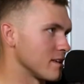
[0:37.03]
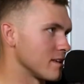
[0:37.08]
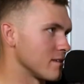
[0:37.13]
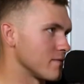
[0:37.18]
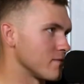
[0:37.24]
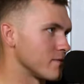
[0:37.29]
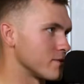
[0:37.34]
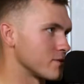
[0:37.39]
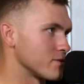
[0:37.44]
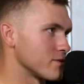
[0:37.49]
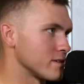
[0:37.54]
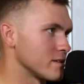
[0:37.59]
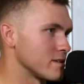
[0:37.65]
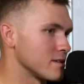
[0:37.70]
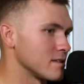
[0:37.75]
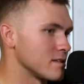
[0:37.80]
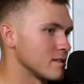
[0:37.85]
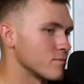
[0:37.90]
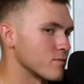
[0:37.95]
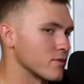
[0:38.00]
infantry
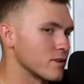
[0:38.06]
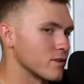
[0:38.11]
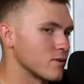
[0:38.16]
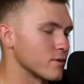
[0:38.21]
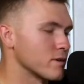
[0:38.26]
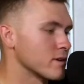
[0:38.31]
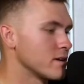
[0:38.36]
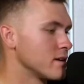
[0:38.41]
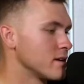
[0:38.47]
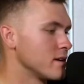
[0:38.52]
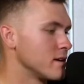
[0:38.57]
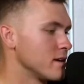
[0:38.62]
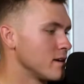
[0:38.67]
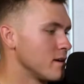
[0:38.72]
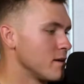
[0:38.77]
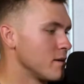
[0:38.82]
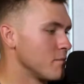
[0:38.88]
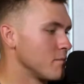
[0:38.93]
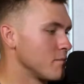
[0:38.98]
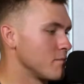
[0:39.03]
in the Marine Corps.
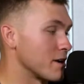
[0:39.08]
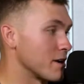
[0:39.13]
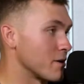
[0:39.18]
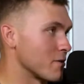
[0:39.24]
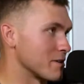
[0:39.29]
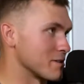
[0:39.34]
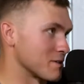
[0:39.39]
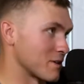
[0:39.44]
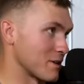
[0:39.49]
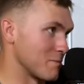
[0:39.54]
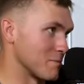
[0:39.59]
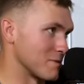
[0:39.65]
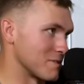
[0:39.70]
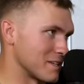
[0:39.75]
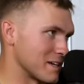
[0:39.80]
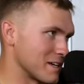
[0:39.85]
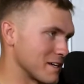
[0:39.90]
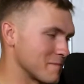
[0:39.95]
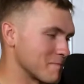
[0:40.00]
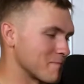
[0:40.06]
But anyway, so I almost
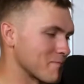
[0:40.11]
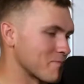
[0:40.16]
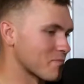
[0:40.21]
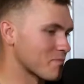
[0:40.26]
died.